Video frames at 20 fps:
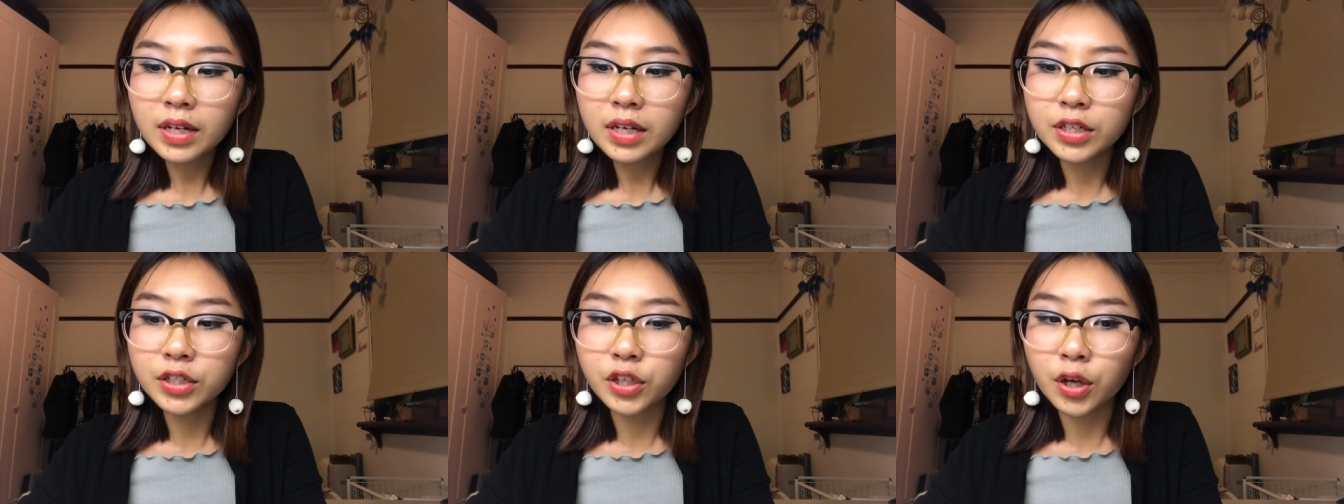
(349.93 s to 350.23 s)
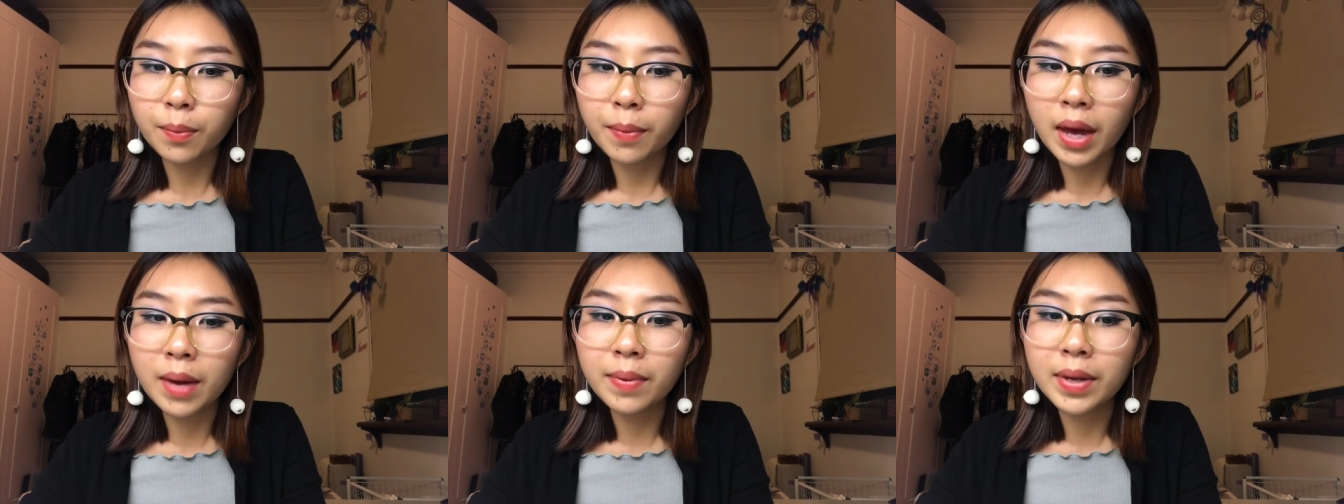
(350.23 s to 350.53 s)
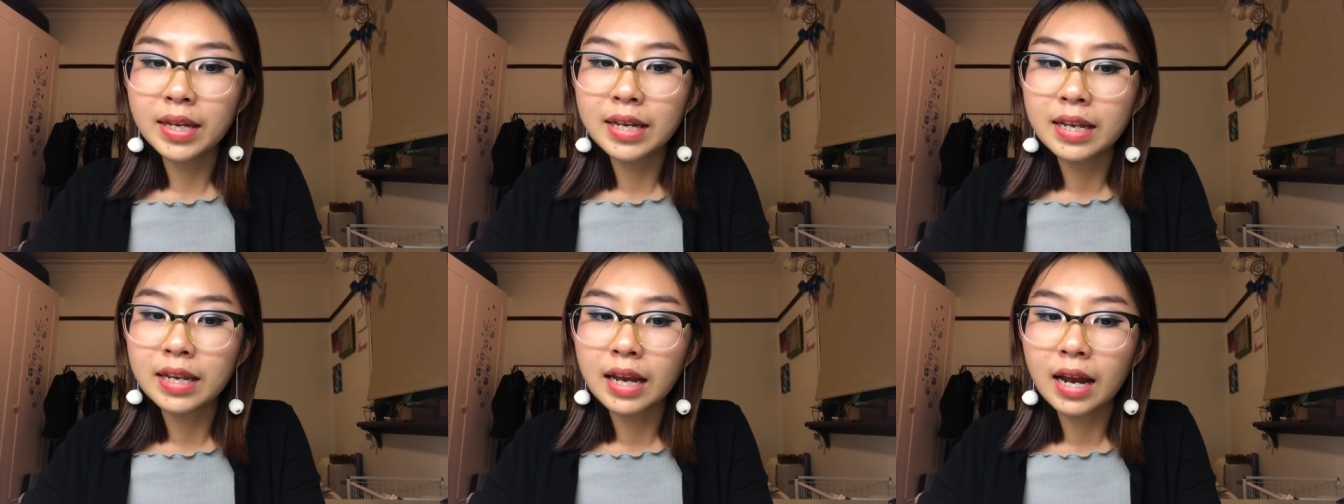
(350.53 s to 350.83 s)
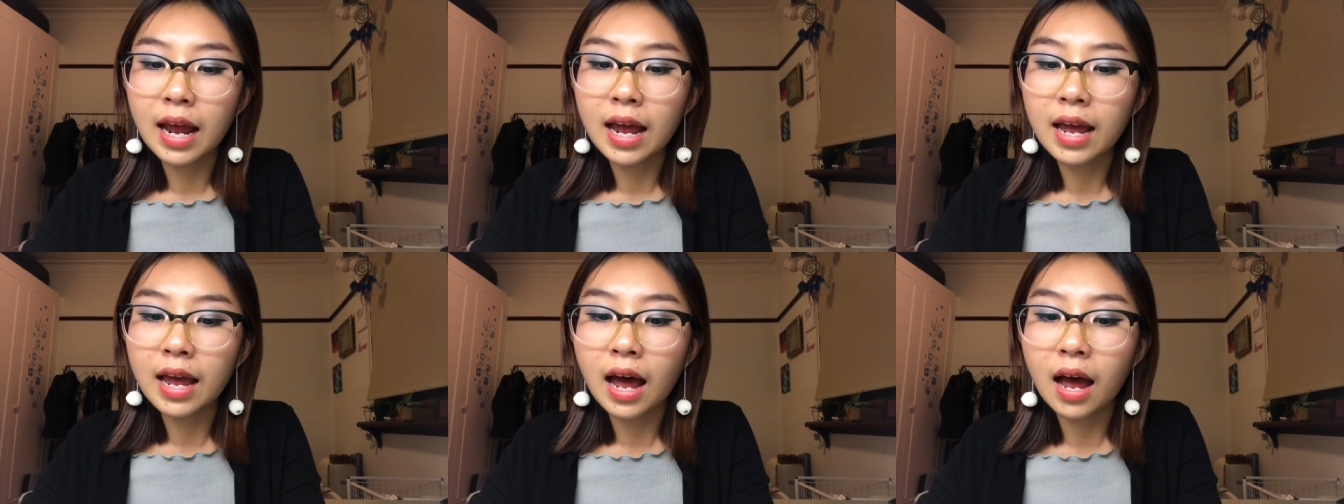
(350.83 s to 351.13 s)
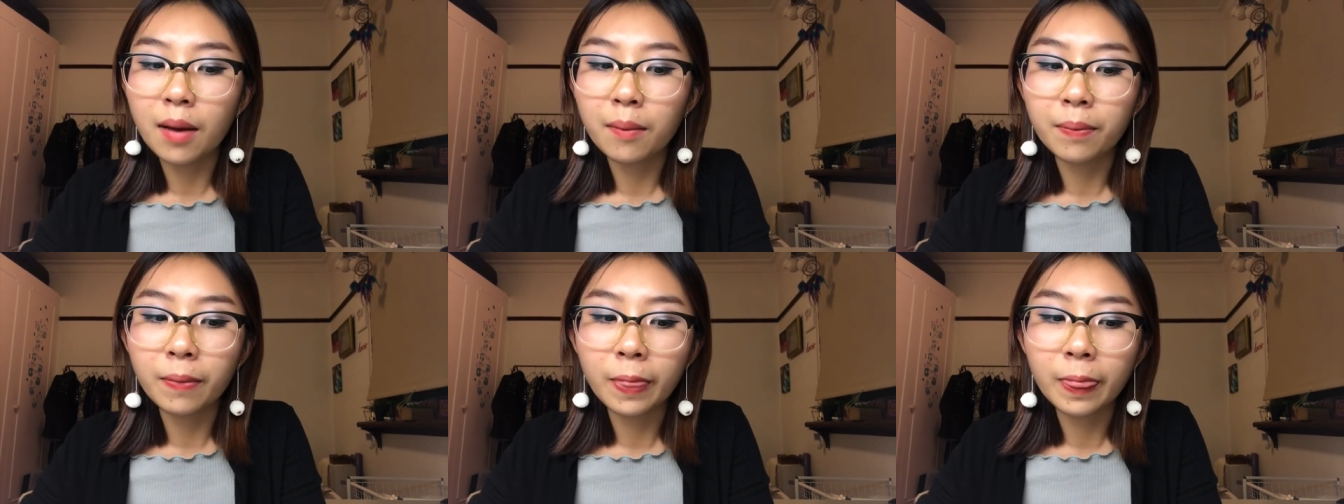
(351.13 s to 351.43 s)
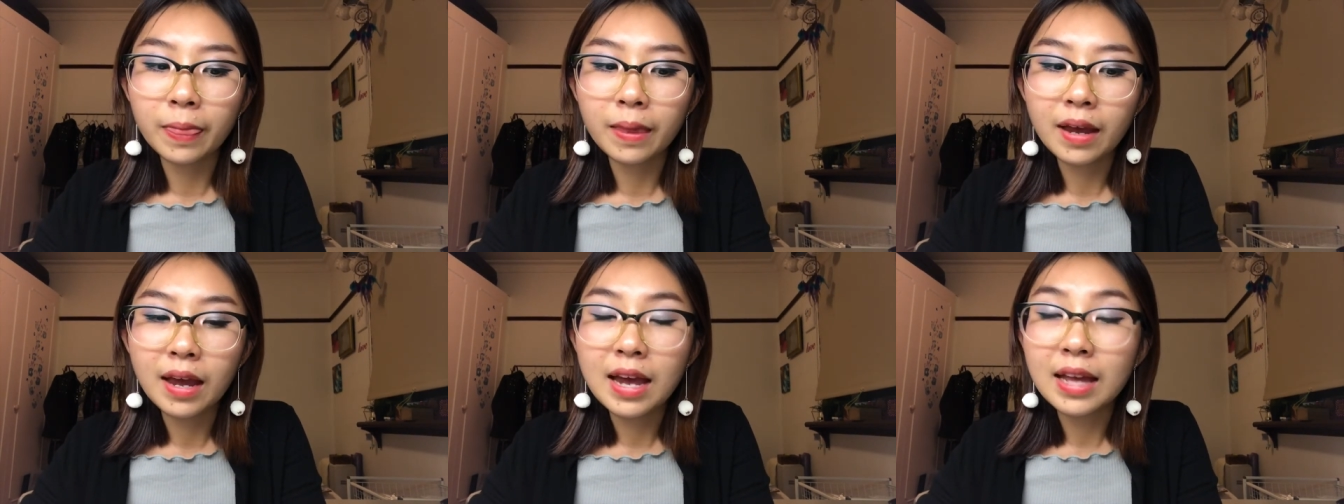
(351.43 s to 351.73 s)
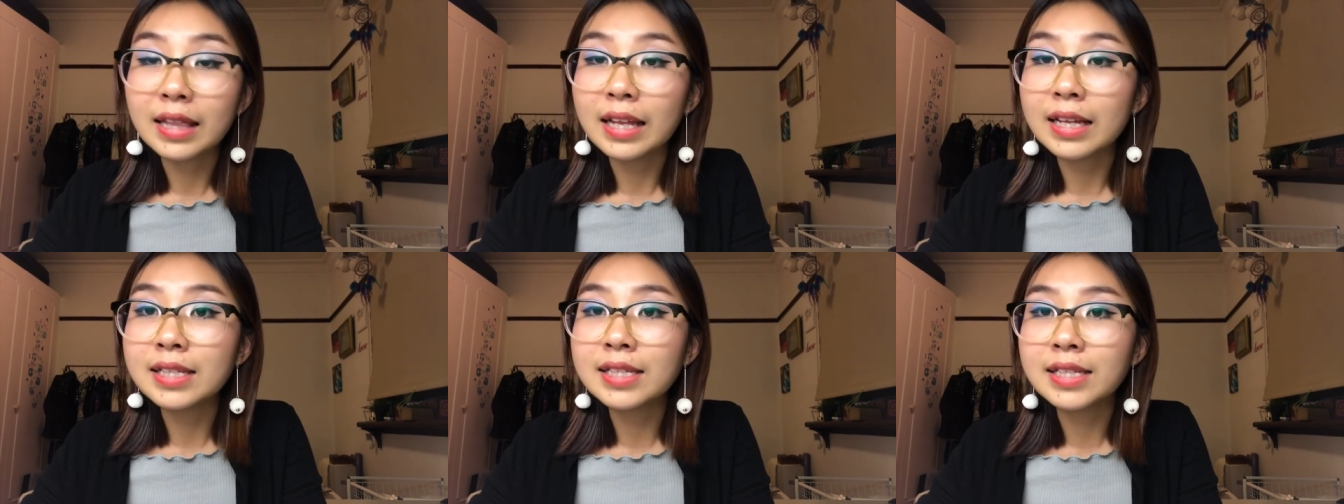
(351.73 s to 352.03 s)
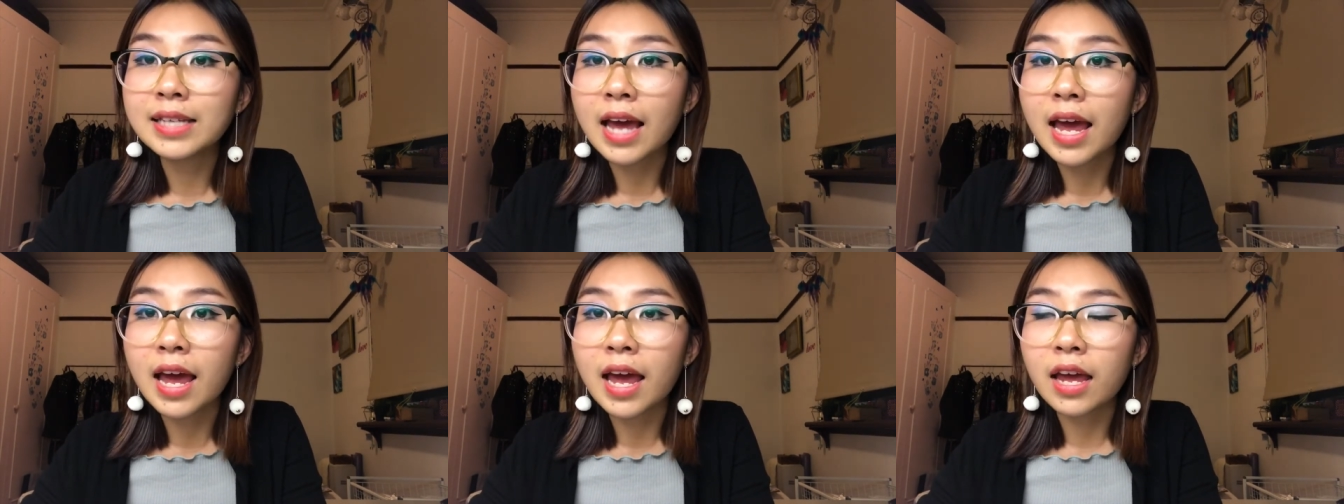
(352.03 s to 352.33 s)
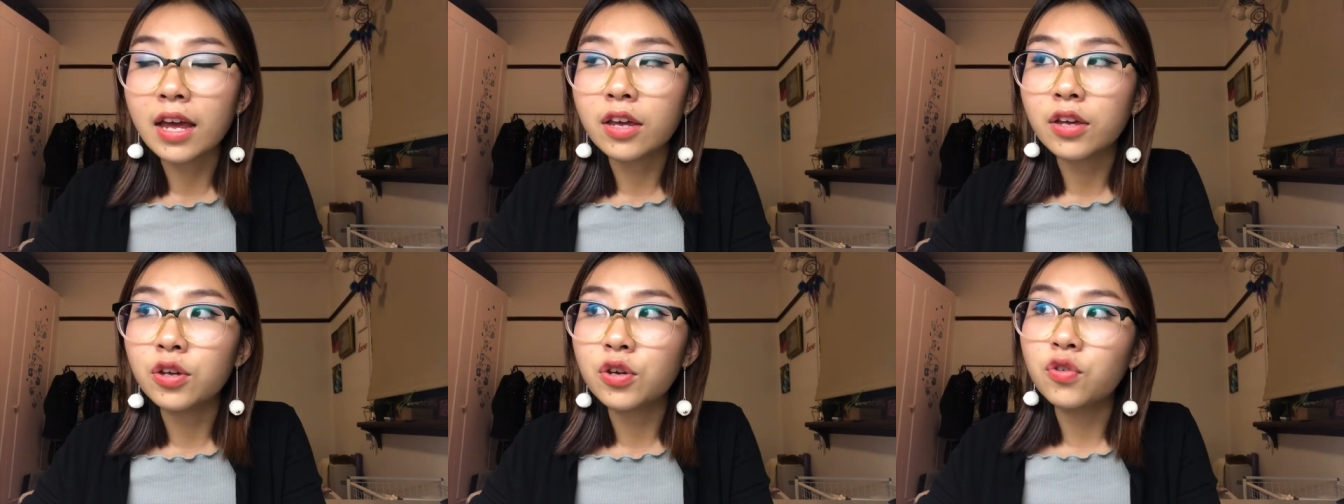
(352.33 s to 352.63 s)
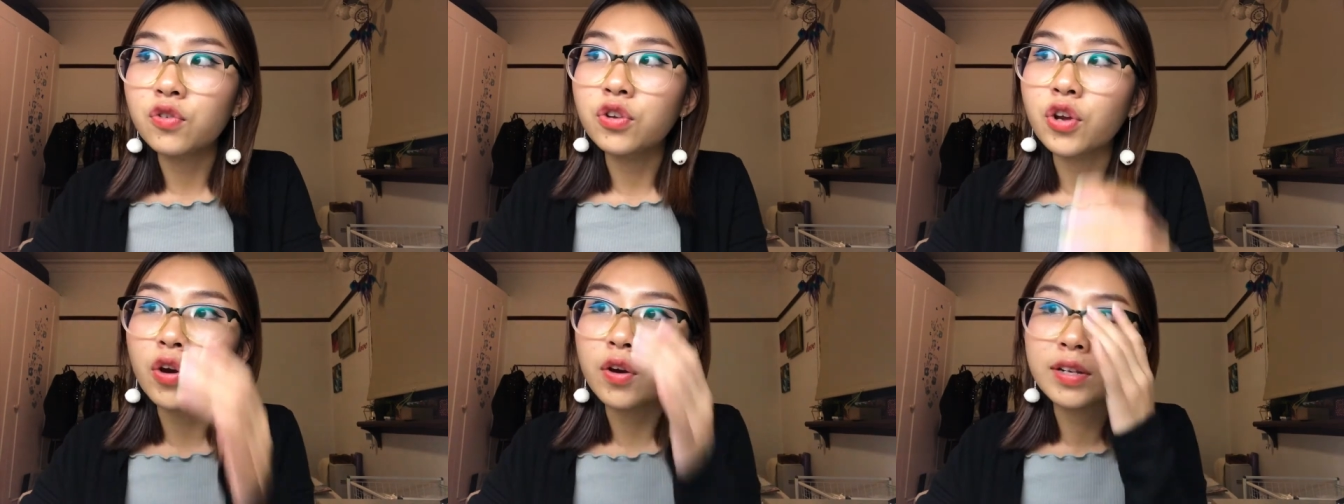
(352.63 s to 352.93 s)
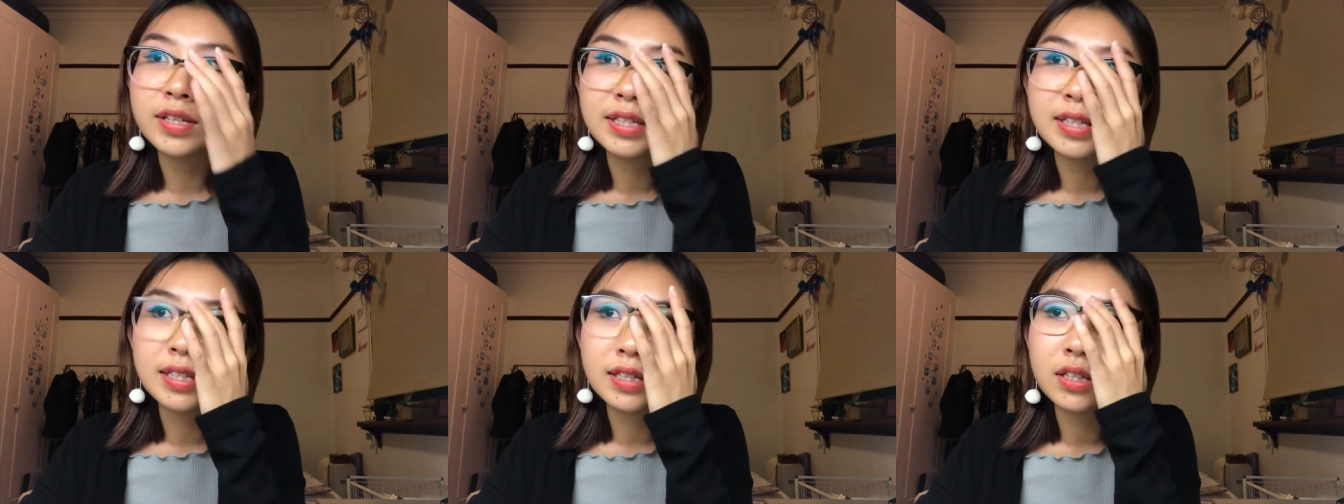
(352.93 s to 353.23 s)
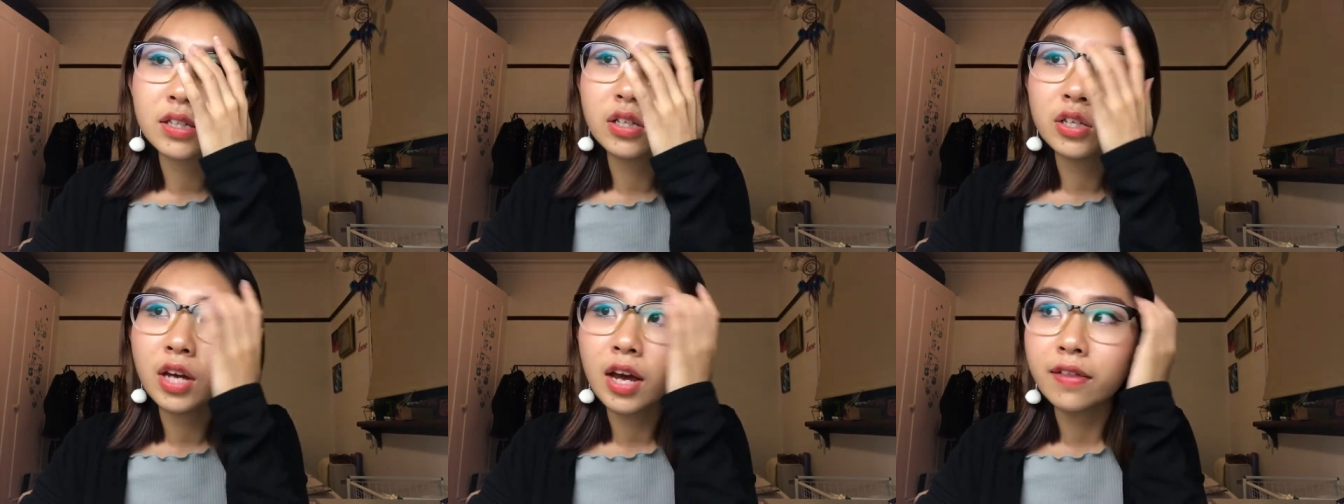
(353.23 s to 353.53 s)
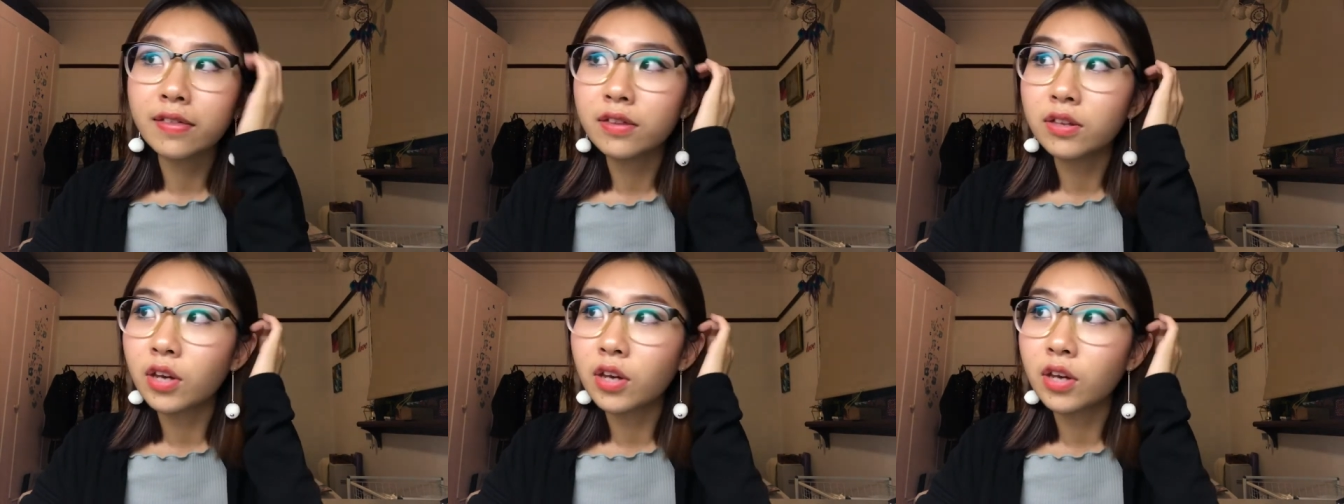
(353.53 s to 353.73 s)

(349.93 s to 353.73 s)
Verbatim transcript: So maybe, um, let's say you notice you have,